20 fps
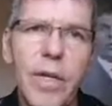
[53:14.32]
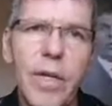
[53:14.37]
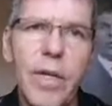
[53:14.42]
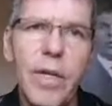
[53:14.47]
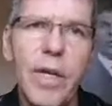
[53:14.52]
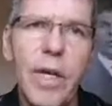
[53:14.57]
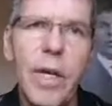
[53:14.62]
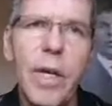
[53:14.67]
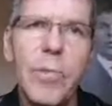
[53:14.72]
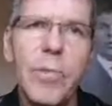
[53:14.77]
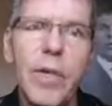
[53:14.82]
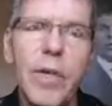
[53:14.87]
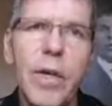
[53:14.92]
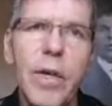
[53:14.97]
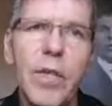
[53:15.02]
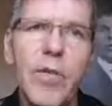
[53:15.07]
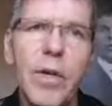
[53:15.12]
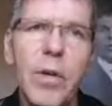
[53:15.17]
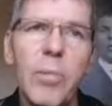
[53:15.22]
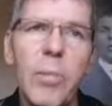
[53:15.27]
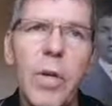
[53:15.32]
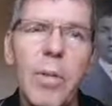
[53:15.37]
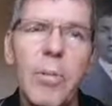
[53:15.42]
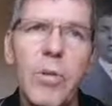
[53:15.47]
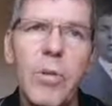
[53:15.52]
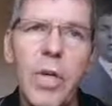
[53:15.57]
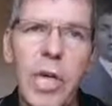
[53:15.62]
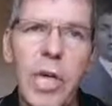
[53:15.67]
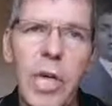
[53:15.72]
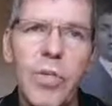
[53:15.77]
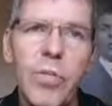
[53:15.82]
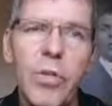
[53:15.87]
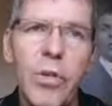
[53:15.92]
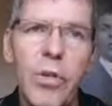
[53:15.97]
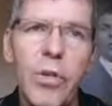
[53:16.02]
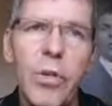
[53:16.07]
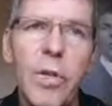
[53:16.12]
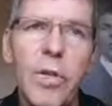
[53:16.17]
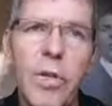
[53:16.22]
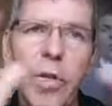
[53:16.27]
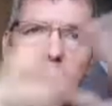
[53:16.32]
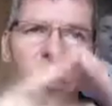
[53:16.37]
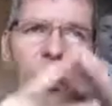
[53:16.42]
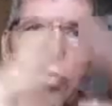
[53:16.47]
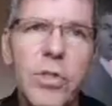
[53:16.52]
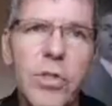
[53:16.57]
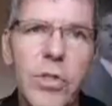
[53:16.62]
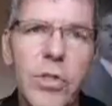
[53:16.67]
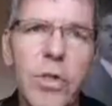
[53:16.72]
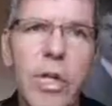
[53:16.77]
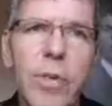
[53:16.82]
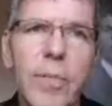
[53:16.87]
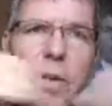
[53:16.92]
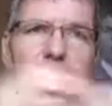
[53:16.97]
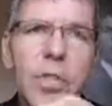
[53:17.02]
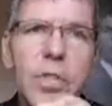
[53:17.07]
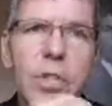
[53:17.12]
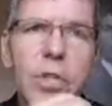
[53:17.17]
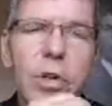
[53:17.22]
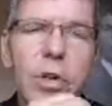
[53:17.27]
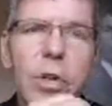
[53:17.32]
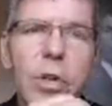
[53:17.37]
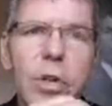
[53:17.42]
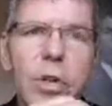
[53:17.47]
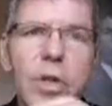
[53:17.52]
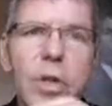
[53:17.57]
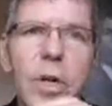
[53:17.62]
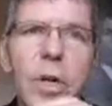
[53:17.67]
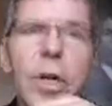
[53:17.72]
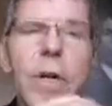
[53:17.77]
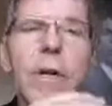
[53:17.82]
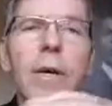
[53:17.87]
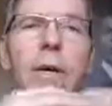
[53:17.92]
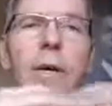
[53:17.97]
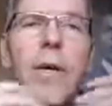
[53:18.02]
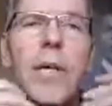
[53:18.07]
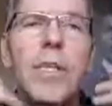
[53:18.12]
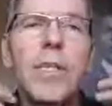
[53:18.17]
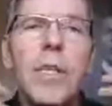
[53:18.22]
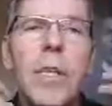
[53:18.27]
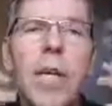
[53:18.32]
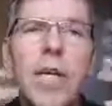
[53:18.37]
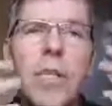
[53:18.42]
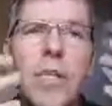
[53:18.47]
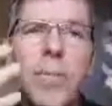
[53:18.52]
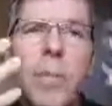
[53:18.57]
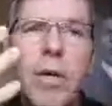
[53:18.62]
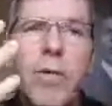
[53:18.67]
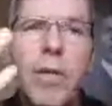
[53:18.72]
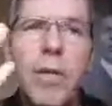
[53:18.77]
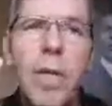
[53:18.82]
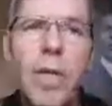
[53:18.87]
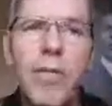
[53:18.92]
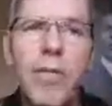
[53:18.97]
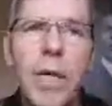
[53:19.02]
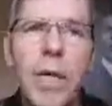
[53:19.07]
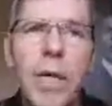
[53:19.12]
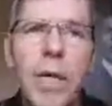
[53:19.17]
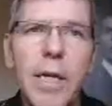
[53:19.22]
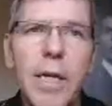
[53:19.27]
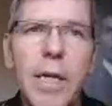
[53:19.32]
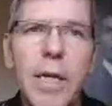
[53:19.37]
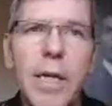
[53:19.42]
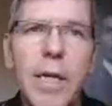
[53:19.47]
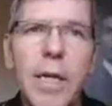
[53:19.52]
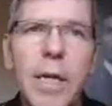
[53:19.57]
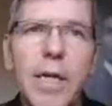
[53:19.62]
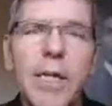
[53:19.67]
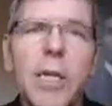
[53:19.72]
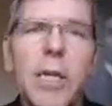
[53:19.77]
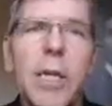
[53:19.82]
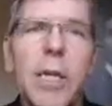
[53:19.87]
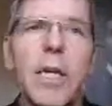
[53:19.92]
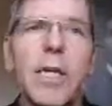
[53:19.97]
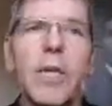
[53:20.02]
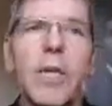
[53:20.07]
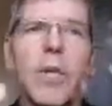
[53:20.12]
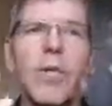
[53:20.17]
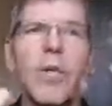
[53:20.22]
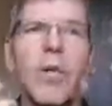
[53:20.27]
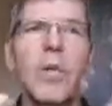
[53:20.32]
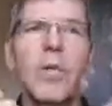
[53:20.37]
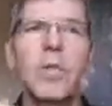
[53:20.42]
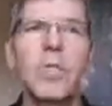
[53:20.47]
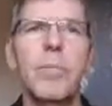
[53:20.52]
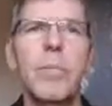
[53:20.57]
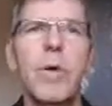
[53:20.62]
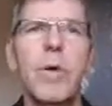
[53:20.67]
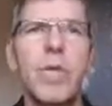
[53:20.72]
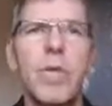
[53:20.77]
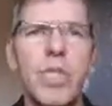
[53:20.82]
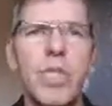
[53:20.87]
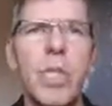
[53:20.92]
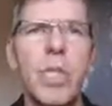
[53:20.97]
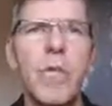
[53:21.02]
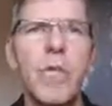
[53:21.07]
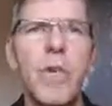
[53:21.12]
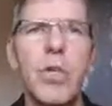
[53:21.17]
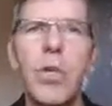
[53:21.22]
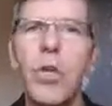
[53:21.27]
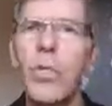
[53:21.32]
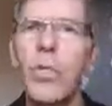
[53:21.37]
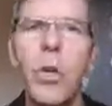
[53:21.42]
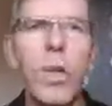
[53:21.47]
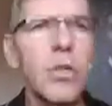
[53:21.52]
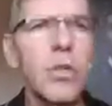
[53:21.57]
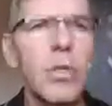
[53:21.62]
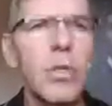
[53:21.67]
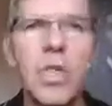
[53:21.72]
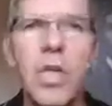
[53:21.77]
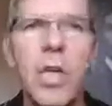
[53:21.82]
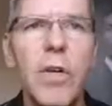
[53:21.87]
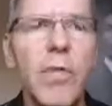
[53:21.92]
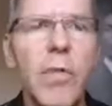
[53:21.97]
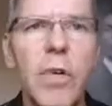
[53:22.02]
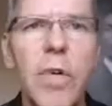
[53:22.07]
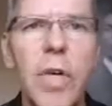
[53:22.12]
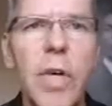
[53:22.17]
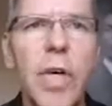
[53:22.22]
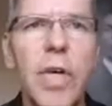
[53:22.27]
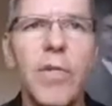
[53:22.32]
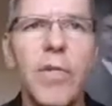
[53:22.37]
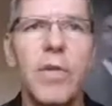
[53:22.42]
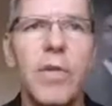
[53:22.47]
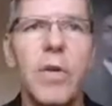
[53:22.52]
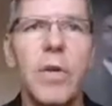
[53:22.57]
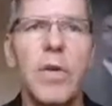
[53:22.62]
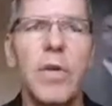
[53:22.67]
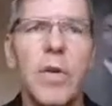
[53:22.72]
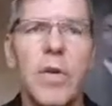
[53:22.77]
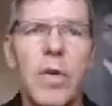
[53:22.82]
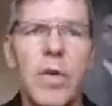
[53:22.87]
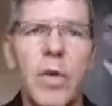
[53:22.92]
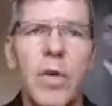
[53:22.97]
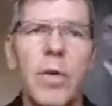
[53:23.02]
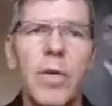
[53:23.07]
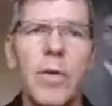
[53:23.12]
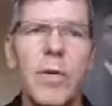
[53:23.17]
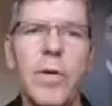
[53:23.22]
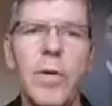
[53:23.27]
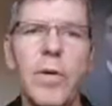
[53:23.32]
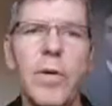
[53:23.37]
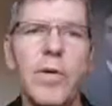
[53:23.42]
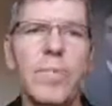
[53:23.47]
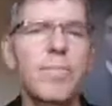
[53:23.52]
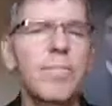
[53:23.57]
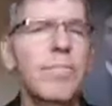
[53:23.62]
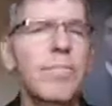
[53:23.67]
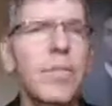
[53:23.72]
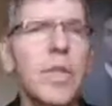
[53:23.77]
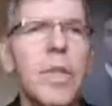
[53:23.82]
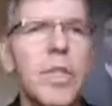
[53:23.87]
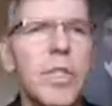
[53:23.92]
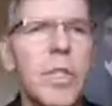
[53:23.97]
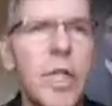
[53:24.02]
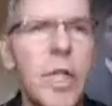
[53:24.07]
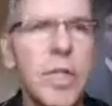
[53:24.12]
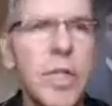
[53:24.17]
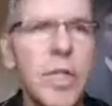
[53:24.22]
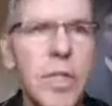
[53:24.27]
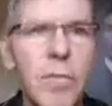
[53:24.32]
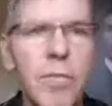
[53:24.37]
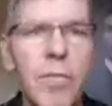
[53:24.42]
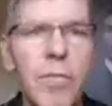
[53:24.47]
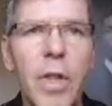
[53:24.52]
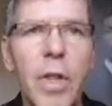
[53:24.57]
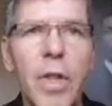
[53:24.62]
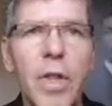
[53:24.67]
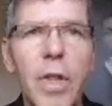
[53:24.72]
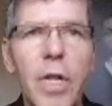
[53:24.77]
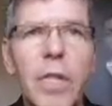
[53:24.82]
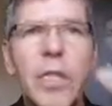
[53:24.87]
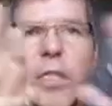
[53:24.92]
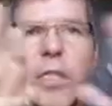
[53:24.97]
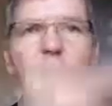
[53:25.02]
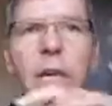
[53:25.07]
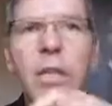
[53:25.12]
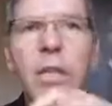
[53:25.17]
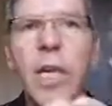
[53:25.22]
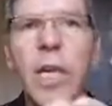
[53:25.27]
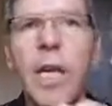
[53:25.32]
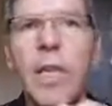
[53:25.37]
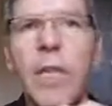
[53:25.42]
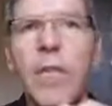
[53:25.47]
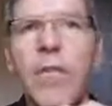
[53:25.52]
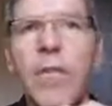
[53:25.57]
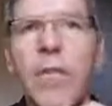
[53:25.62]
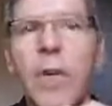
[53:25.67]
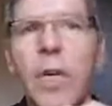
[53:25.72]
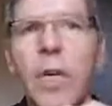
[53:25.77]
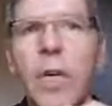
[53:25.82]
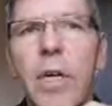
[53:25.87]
If you help enough other people, you get what you want. That whole story I mentioned earlier on, it's about giving. It's not always about receiving. You will receive when you give, but it's that kind of,